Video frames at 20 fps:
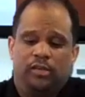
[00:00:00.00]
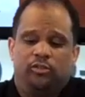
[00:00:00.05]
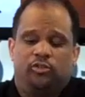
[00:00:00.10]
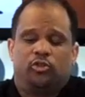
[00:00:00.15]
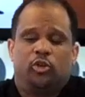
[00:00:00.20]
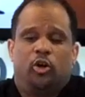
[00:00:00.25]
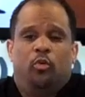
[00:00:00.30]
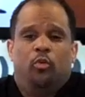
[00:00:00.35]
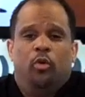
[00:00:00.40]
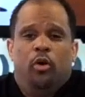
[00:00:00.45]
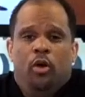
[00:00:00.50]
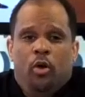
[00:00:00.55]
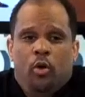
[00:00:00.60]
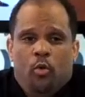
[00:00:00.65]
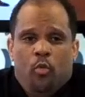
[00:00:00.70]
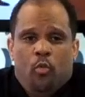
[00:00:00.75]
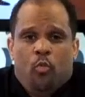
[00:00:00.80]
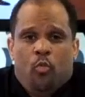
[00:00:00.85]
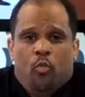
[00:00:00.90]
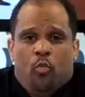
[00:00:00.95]
So
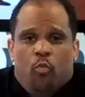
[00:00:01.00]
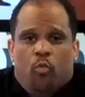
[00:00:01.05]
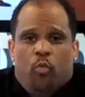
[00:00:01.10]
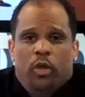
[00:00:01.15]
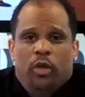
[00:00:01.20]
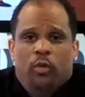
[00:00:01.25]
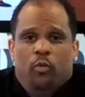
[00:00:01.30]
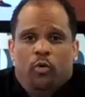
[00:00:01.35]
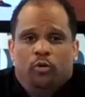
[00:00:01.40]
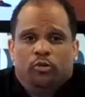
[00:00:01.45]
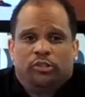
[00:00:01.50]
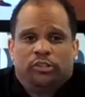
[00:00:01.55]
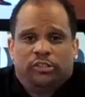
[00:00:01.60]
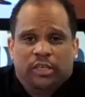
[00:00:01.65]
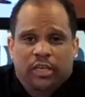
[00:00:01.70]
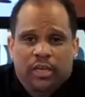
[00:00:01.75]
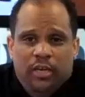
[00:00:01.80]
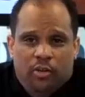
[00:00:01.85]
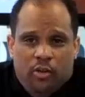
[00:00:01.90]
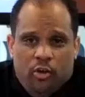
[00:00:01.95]
we will
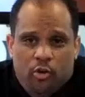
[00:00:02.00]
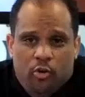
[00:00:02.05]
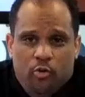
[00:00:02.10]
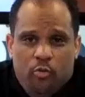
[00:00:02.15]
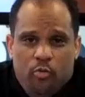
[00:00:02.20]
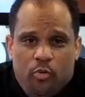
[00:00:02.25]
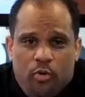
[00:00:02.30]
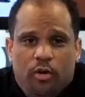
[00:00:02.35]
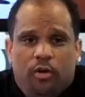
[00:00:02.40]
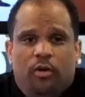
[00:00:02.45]
see you